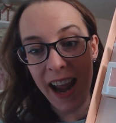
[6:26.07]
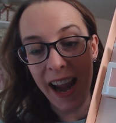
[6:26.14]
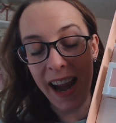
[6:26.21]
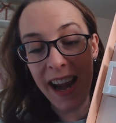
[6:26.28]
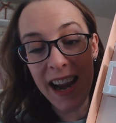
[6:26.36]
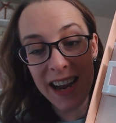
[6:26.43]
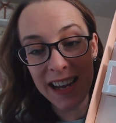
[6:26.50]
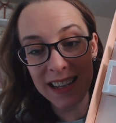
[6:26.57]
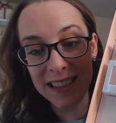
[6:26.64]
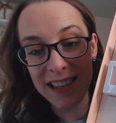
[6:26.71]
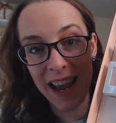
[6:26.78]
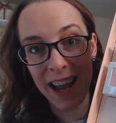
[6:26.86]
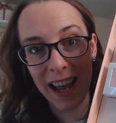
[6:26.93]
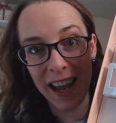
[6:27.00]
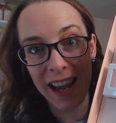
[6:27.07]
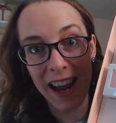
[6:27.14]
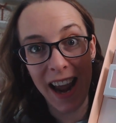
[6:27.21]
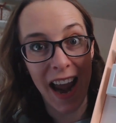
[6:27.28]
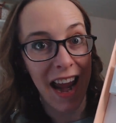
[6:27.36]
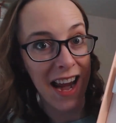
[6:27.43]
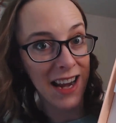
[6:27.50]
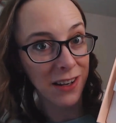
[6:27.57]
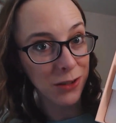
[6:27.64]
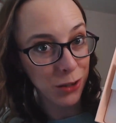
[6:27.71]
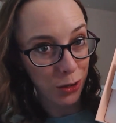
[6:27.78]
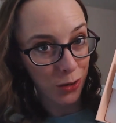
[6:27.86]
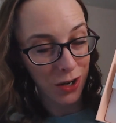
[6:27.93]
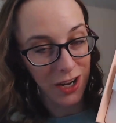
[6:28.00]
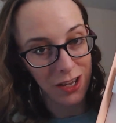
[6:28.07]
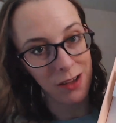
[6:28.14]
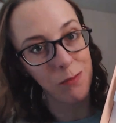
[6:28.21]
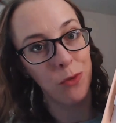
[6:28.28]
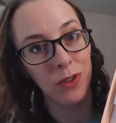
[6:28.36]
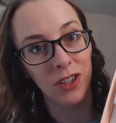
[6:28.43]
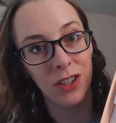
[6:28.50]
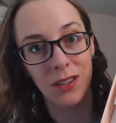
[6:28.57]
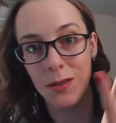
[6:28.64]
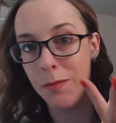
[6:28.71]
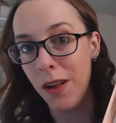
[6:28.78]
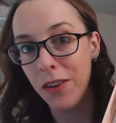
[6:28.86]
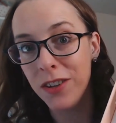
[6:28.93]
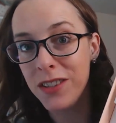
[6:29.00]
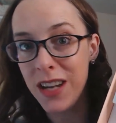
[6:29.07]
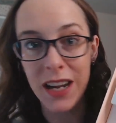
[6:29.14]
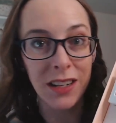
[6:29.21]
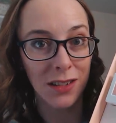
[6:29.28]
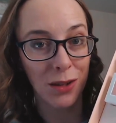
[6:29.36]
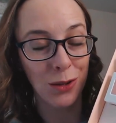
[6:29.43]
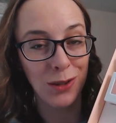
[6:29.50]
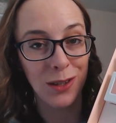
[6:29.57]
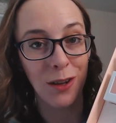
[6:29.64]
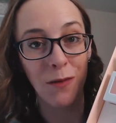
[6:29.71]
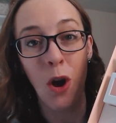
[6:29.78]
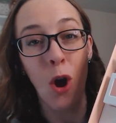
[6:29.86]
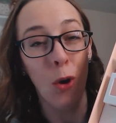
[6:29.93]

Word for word: and a hand cream, which is a Mother's Day exclusive.